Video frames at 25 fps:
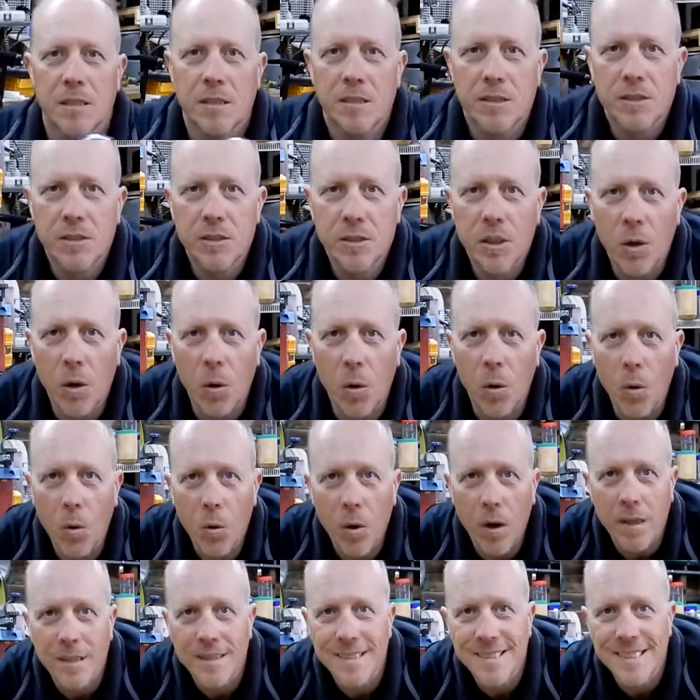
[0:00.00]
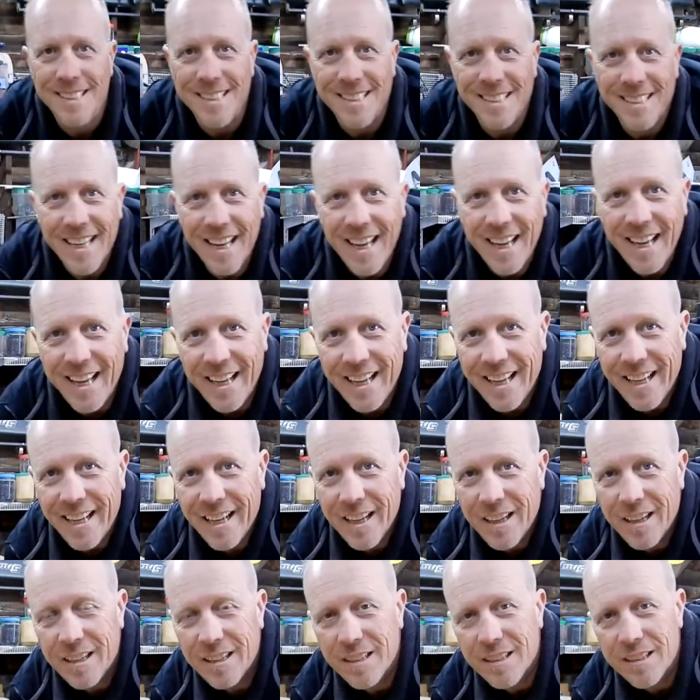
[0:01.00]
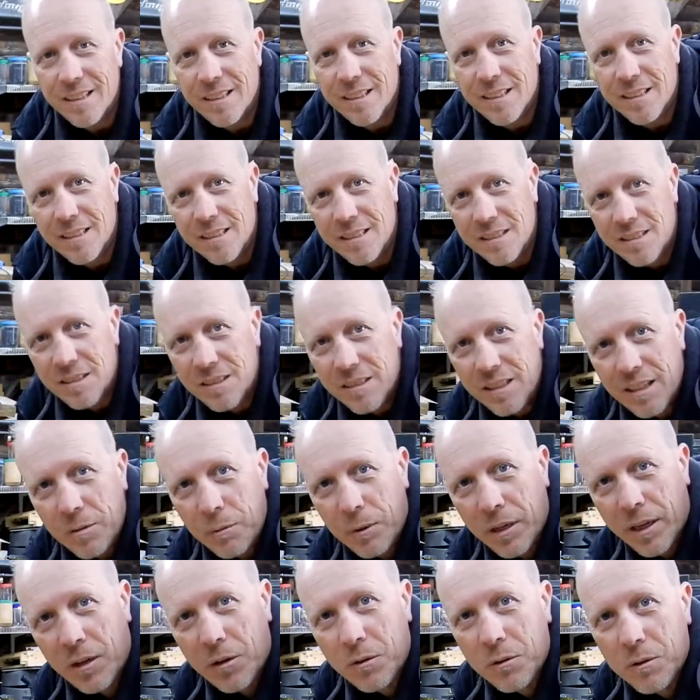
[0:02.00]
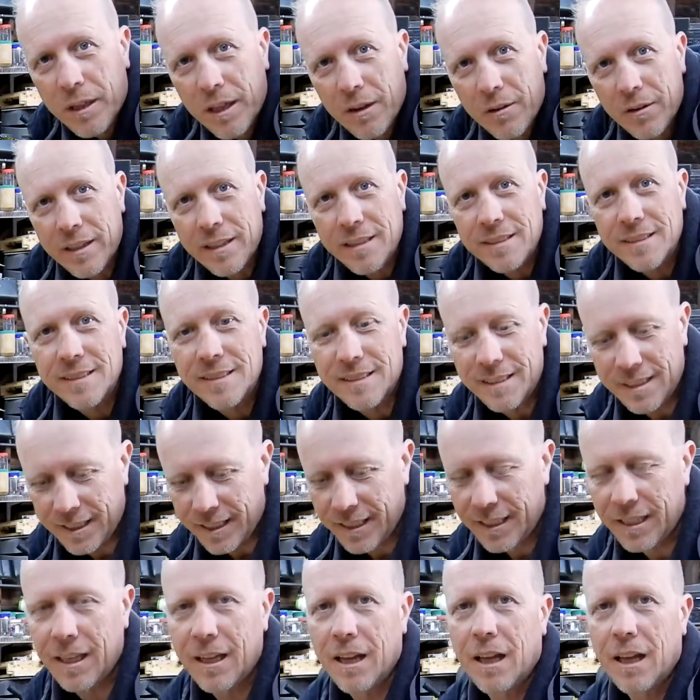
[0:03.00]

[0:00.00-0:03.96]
So today, there we go, now we can see.